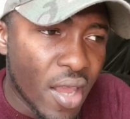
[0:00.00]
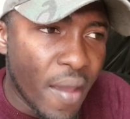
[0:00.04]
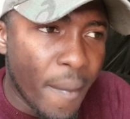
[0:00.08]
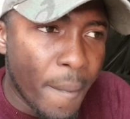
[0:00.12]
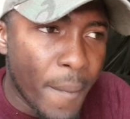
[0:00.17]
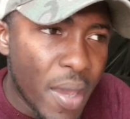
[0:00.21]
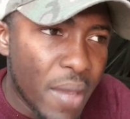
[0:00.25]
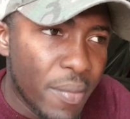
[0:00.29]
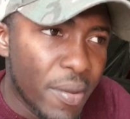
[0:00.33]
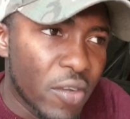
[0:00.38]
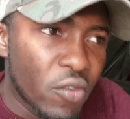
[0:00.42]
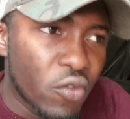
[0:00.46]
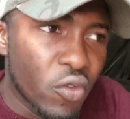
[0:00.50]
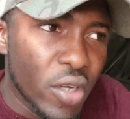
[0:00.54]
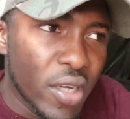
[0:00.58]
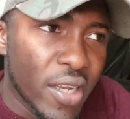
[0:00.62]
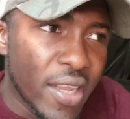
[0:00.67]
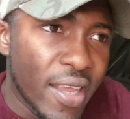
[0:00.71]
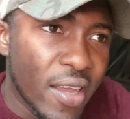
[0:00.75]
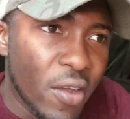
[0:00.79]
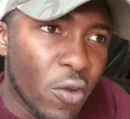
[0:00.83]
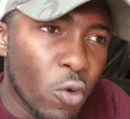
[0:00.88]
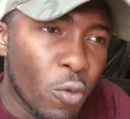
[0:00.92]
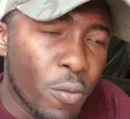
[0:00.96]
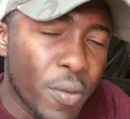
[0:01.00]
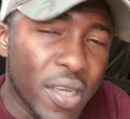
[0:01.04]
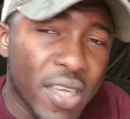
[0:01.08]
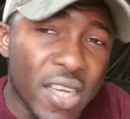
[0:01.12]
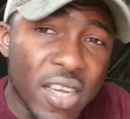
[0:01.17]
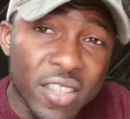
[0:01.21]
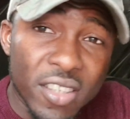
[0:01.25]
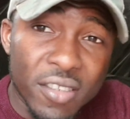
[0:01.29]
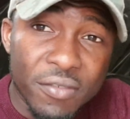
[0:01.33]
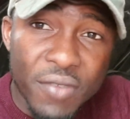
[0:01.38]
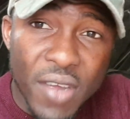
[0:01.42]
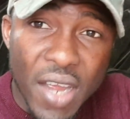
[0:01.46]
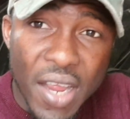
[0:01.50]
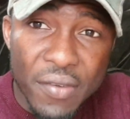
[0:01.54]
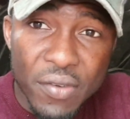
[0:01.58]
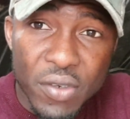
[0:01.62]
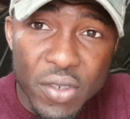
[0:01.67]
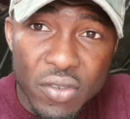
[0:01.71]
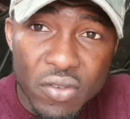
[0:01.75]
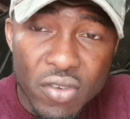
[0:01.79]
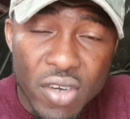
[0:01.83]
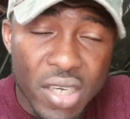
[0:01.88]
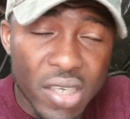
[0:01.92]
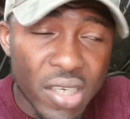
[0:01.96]
Maybe 3 layer would be
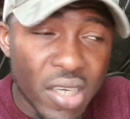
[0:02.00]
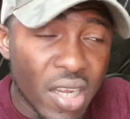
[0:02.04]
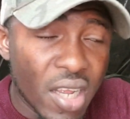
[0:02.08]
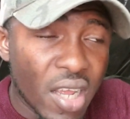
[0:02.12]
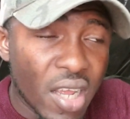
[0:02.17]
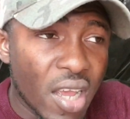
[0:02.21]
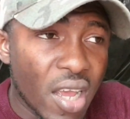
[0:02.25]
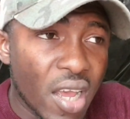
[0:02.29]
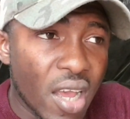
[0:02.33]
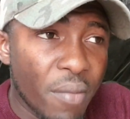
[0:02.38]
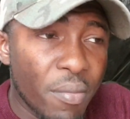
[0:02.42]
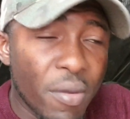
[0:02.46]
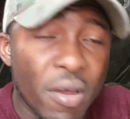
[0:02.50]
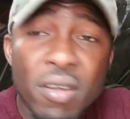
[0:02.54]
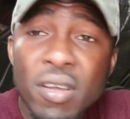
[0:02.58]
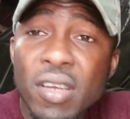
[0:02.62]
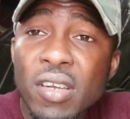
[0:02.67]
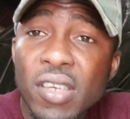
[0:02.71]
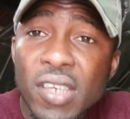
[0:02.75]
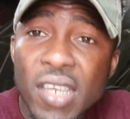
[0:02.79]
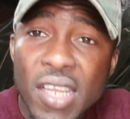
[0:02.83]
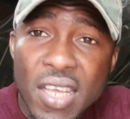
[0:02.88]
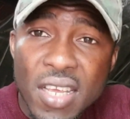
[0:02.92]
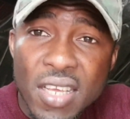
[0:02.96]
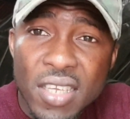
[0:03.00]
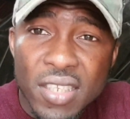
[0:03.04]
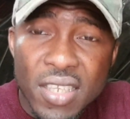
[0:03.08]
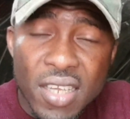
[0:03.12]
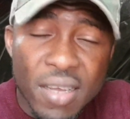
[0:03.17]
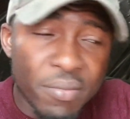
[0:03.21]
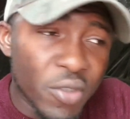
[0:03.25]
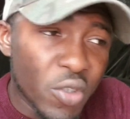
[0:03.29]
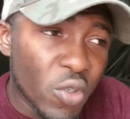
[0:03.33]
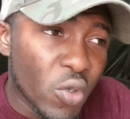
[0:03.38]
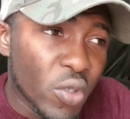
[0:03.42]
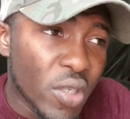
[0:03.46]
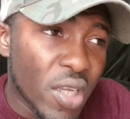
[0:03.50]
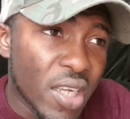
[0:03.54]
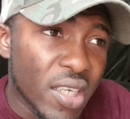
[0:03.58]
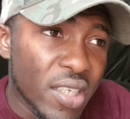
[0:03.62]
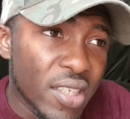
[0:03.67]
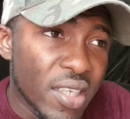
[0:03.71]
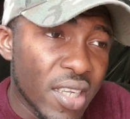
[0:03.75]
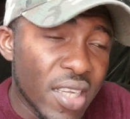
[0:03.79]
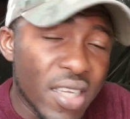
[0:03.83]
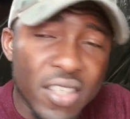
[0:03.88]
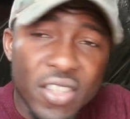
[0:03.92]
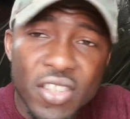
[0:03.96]
1,500, but layers, I'm sure that
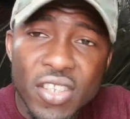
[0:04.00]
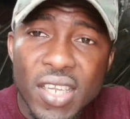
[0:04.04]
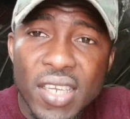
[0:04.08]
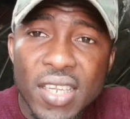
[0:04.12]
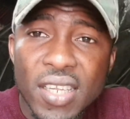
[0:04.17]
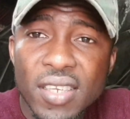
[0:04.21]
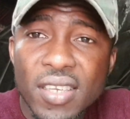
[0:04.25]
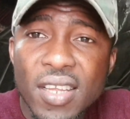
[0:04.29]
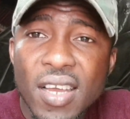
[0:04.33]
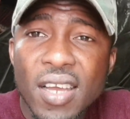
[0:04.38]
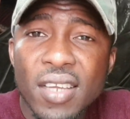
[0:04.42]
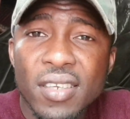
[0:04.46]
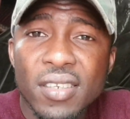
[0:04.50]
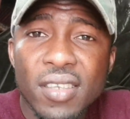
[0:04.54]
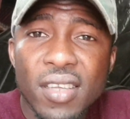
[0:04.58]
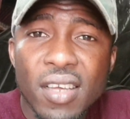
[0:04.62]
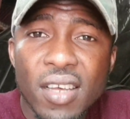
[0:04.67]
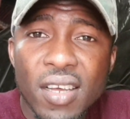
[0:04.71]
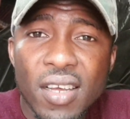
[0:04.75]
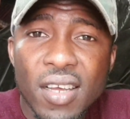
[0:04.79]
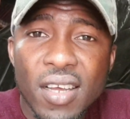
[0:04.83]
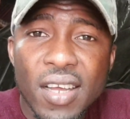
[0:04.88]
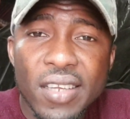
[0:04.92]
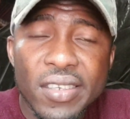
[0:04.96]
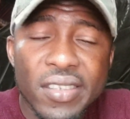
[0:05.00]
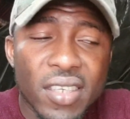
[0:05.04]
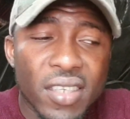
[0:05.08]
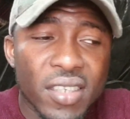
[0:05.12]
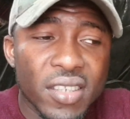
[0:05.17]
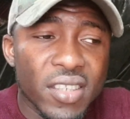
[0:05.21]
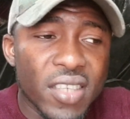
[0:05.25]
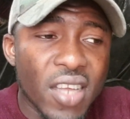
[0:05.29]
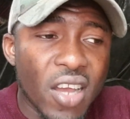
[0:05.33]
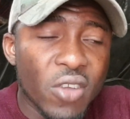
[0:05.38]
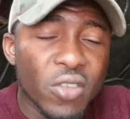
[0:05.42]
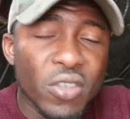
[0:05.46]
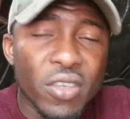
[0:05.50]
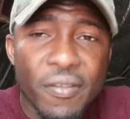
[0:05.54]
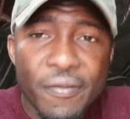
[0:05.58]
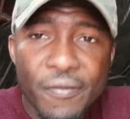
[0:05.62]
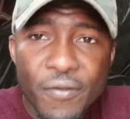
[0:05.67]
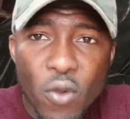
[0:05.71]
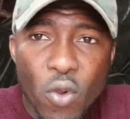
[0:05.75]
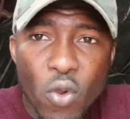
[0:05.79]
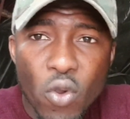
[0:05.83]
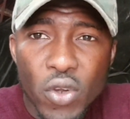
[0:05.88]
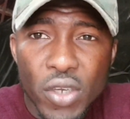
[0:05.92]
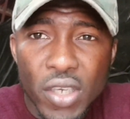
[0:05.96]
they're selling that at
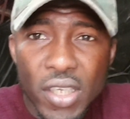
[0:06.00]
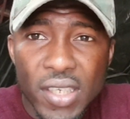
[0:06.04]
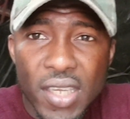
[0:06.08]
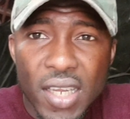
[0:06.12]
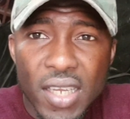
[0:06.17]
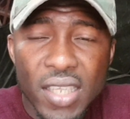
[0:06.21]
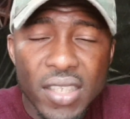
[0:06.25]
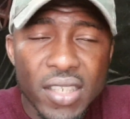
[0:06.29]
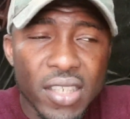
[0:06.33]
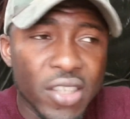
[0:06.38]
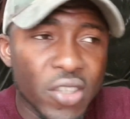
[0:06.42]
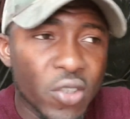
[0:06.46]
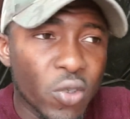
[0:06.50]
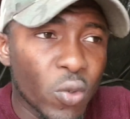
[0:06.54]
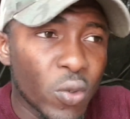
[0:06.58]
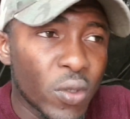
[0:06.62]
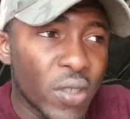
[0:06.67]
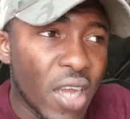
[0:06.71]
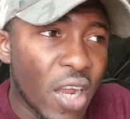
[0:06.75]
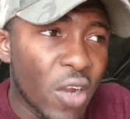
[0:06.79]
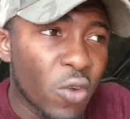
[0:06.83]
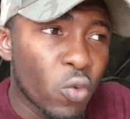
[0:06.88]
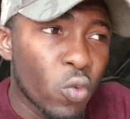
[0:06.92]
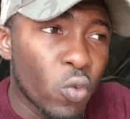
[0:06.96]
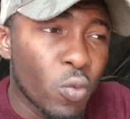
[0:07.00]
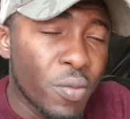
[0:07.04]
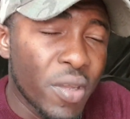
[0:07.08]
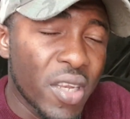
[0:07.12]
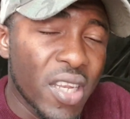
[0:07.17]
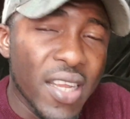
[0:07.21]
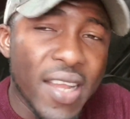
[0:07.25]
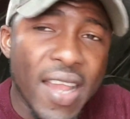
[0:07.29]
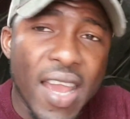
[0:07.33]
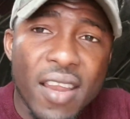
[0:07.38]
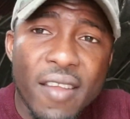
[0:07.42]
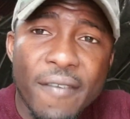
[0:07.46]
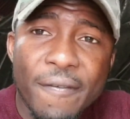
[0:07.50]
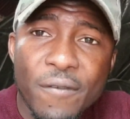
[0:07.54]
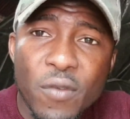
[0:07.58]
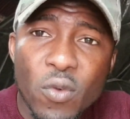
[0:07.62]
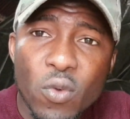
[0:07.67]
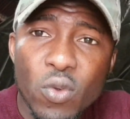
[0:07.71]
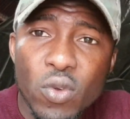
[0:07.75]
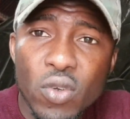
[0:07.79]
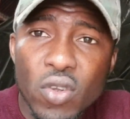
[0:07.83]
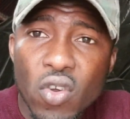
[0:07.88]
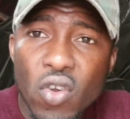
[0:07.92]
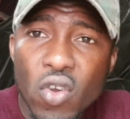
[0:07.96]
$1,400. So that would be the kind of
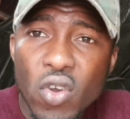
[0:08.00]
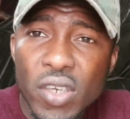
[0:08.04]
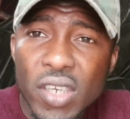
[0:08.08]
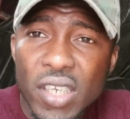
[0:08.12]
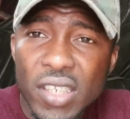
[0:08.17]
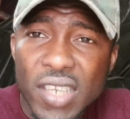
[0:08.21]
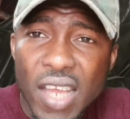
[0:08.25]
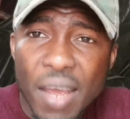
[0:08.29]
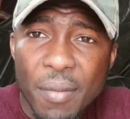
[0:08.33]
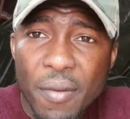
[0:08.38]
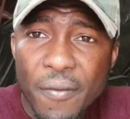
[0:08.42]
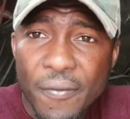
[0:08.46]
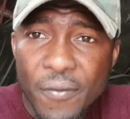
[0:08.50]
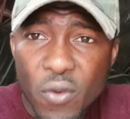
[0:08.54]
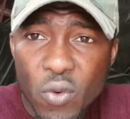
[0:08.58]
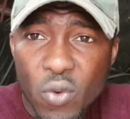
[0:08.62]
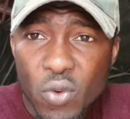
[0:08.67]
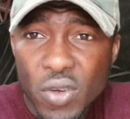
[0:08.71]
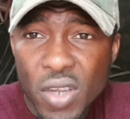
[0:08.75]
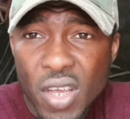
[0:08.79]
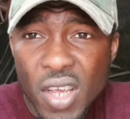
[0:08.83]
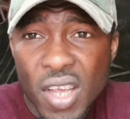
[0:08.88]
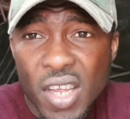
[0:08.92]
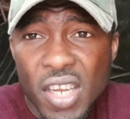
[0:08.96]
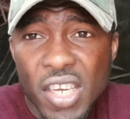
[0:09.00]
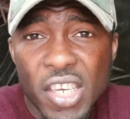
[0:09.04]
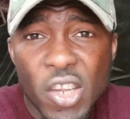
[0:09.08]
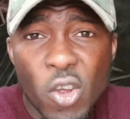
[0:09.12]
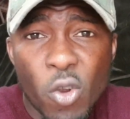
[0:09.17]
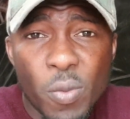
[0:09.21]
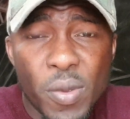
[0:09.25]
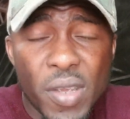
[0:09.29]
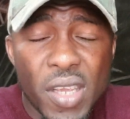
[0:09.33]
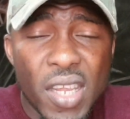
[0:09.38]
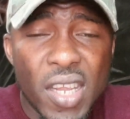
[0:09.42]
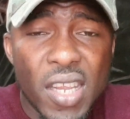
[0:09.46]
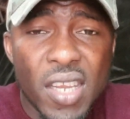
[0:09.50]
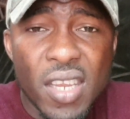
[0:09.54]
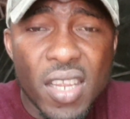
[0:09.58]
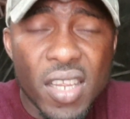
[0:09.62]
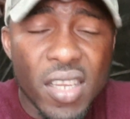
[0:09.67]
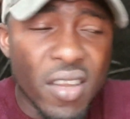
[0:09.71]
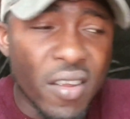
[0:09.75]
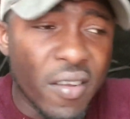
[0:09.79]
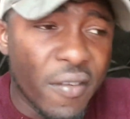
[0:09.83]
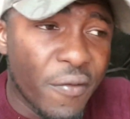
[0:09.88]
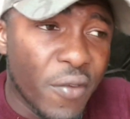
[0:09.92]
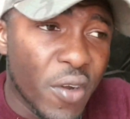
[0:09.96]
food or the type of food they'll be
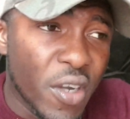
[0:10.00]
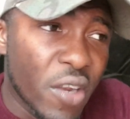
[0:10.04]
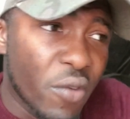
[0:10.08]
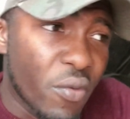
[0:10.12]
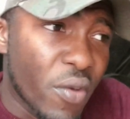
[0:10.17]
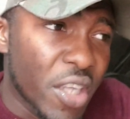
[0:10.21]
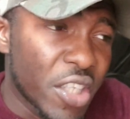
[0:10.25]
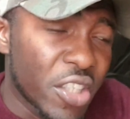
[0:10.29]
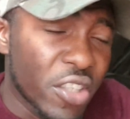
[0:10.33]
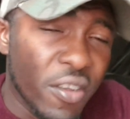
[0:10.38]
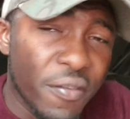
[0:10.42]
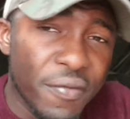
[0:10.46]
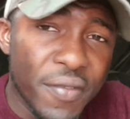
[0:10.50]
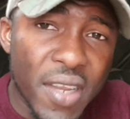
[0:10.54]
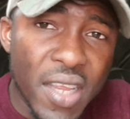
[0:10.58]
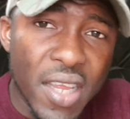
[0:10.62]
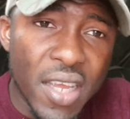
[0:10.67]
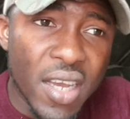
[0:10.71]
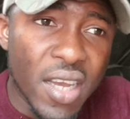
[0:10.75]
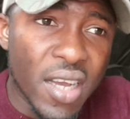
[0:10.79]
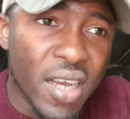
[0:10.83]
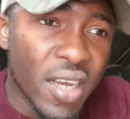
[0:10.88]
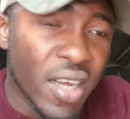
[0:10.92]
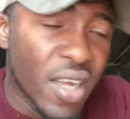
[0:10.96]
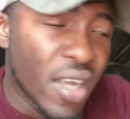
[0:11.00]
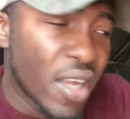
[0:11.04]
eating for the rest of their